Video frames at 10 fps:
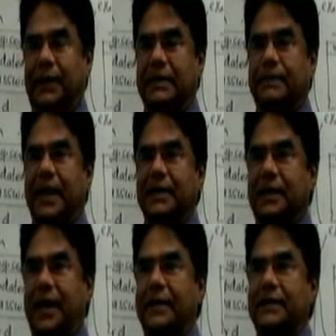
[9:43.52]
NIS
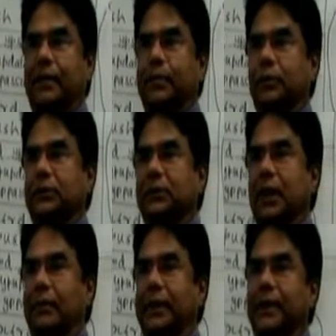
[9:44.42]
Plus can support
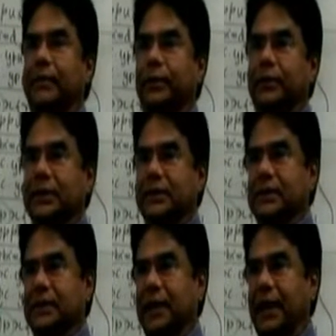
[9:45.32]
how many
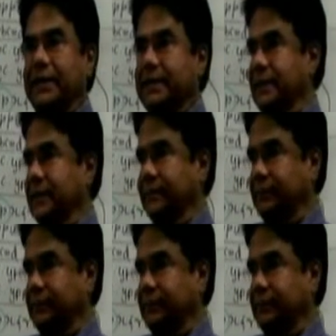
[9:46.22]
computers, clients?